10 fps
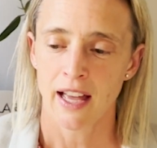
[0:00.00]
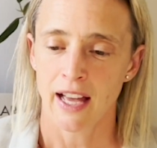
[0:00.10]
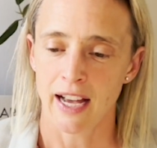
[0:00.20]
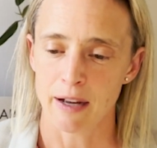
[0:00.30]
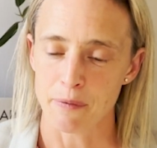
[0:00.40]

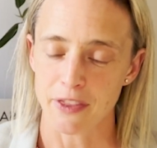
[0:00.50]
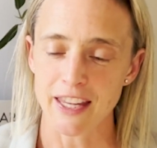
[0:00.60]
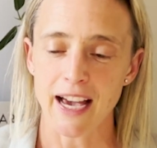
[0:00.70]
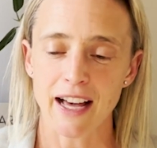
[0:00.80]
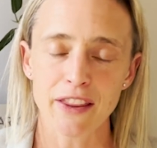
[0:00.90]

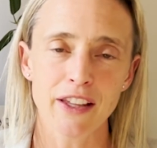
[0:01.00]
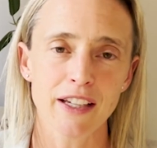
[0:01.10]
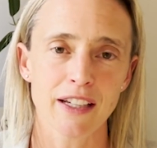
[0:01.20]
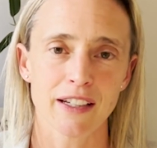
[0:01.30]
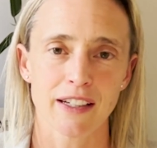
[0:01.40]
The
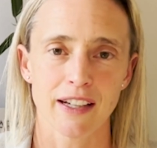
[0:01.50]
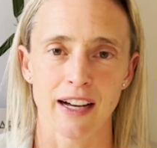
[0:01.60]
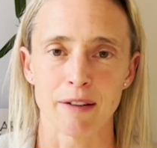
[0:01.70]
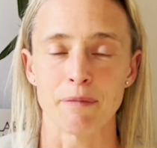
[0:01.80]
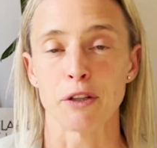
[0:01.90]
other
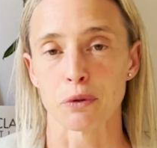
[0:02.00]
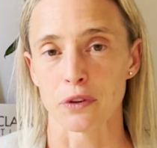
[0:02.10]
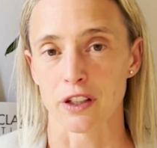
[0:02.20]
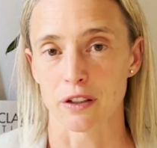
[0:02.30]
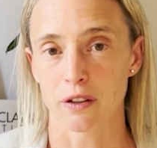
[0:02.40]
mineral
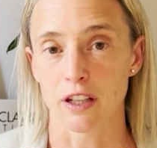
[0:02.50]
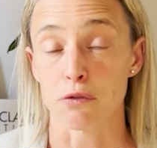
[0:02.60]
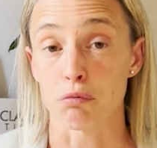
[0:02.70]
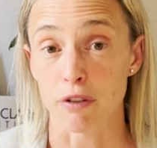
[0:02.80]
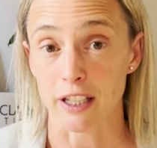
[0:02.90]
that
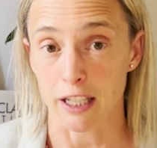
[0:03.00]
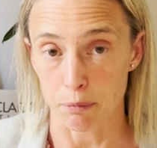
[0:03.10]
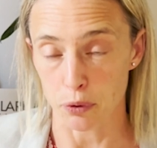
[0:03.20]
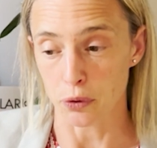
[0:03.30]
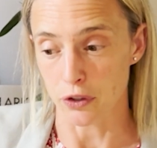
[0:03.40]
is really
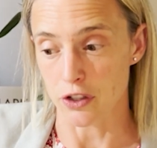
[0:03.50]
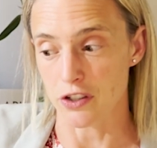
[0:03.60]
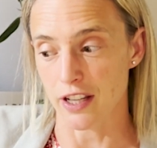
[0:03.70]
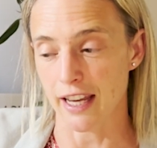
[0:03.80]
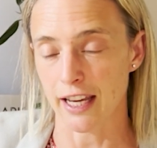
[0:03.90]
important
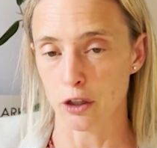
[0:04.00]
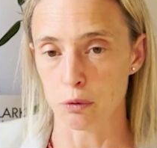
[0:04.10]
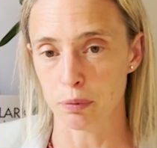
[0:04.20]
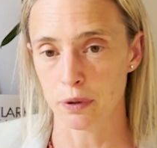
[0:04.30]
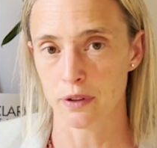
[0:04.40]
to
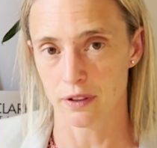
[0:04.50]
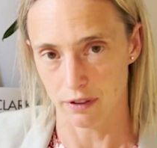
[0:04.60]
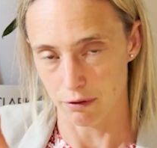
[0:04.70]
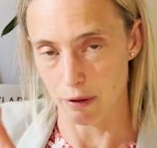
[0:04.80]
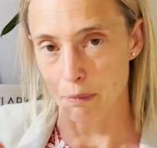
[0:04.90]
help,
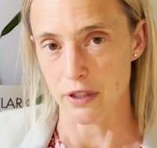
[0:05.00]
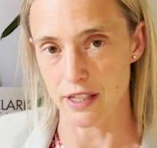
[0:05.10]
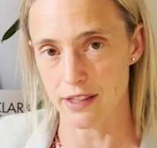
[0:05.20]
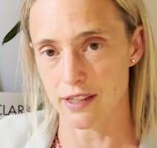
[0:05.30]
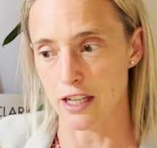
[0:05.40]
remember
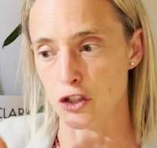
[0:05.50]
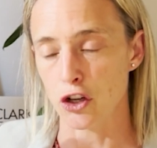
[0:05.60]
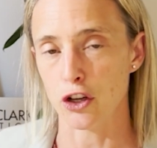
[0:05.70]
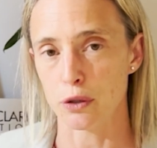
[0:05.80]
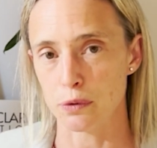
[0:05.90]
this
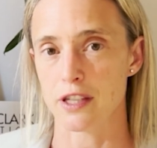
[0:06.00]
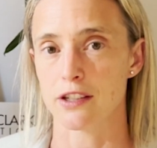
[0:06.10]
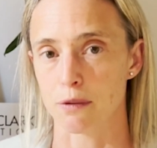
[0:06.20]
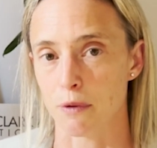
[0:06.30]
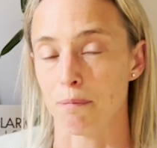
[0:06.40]
internal
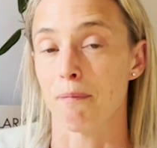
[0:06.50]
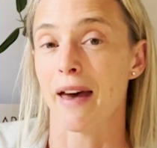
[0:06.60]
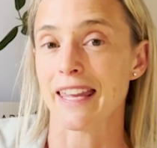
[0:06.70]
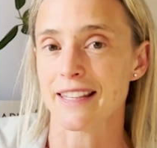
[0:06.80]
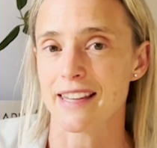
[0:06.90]
system that
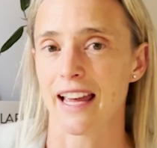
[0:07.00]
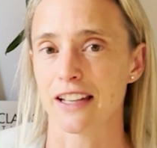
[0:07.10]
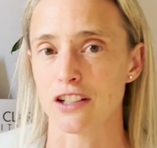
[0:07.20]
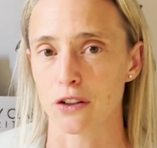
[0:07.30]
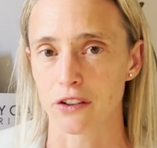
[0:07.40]
makes
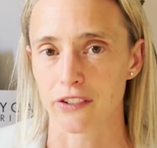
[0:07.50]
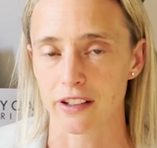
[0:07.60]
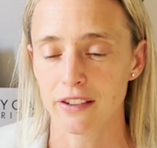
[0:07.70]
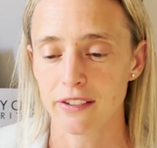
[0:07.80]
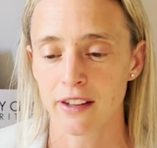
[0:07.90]

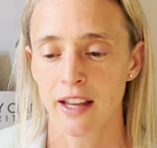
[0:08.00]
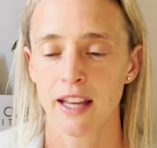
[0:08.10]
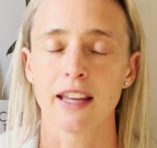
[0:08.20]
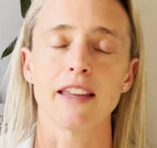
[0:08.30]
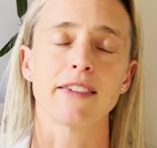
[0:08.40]
antioxidants,
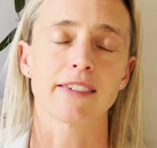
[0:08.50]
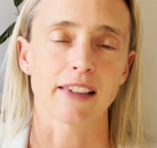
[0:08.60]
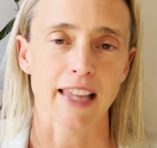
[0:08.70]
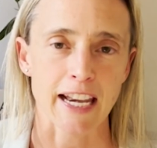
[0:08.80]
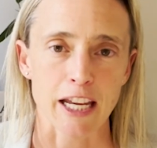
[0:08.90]
is
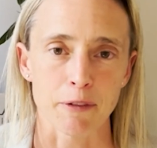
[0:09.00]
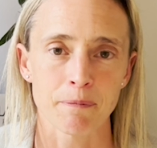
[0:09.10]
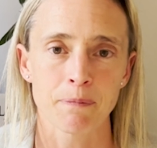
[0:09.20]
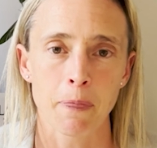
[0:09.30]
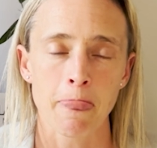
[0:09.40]

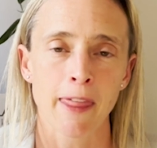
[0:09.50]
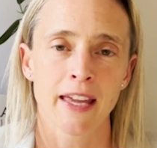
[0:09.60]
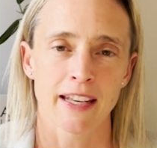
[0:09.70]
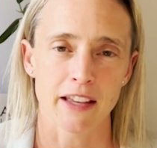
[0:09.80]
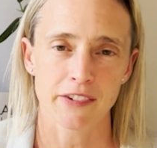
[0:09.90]
selenium.
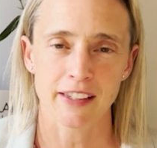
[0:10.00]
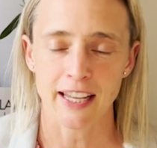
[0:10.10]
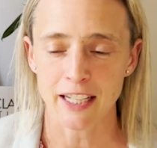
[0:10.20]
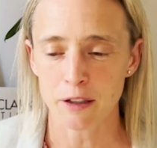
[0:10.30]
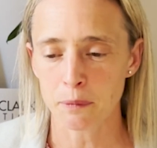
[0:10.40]
Now,
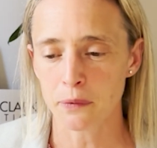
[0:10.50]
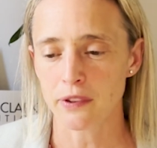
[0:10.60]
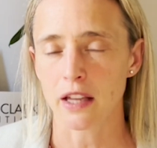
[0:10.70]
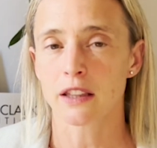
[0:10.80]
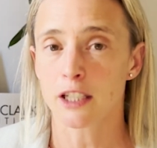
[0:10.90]

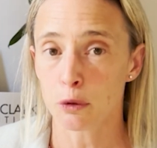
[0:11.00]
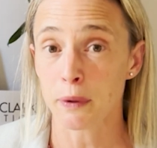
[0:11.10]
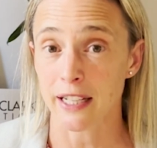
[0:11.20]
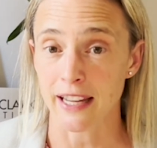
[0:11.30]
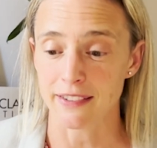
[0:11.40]
selenium's a little
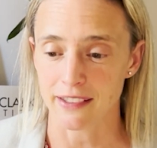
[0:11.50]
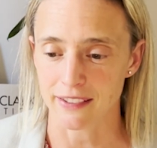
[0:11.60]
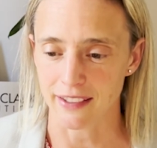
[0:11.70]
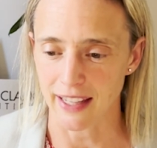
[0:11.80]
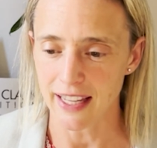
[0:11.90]
bit easier
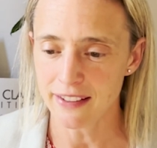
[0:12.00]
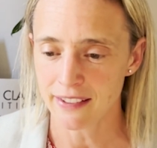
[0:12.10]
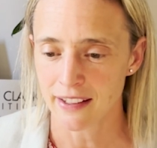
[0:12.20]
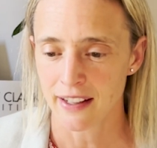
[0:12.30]
to get.